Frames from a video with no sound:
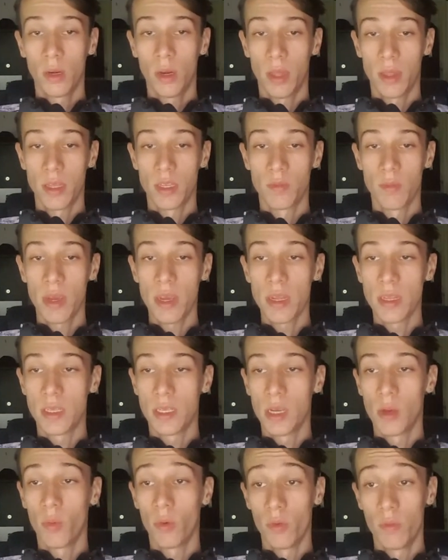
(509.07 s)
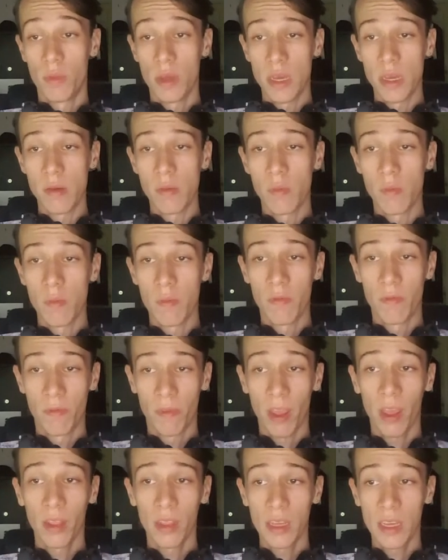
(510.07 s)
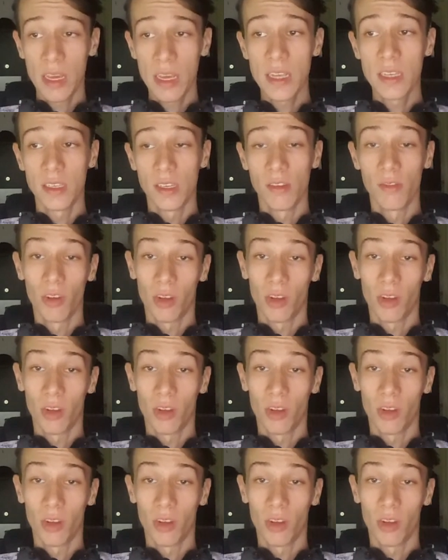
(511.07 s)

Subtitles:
Now, this means it would be fairly easy